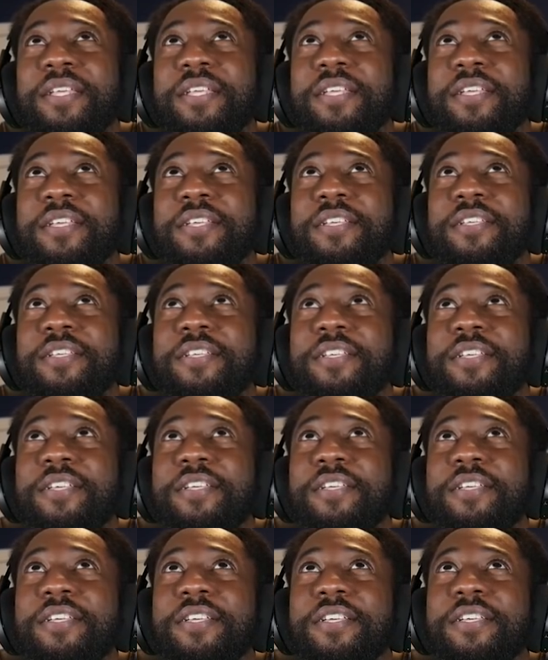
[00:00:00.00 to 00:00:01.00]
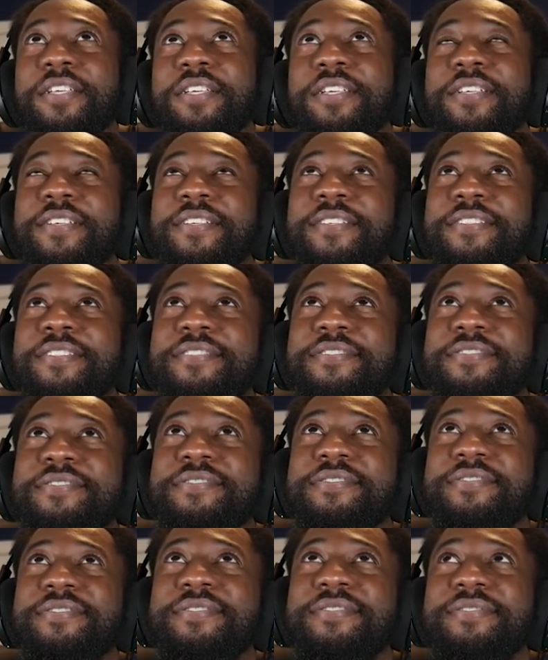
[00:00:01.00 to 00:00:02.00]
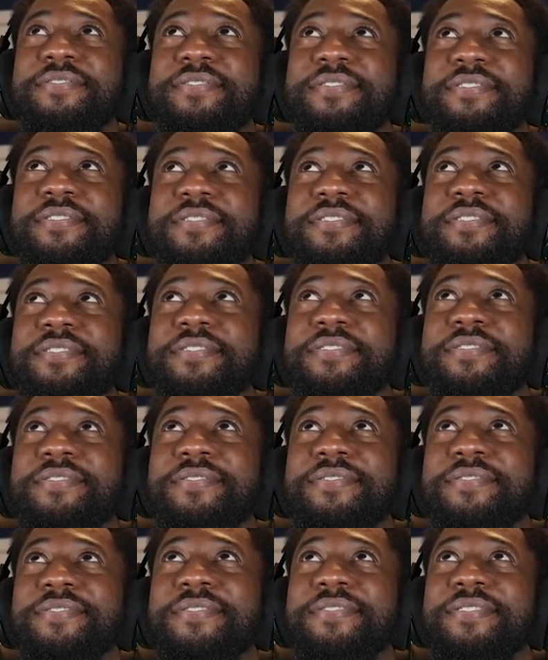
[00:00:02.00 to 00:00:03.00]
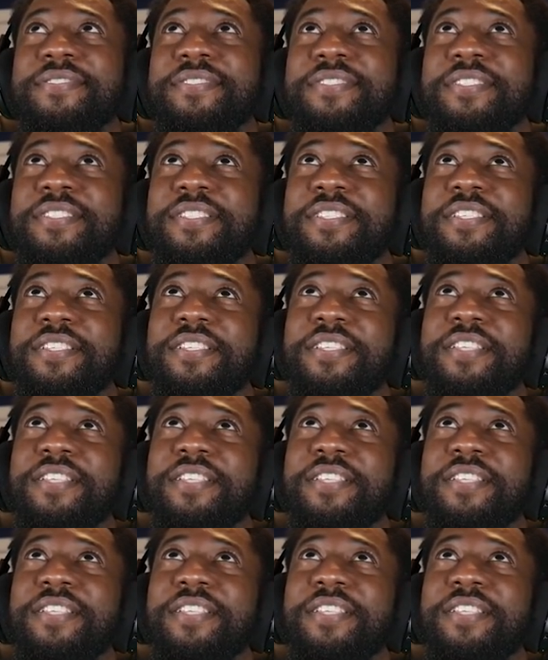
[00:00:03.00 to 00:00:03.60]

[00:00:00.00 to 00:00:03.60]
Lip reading: (not speaking)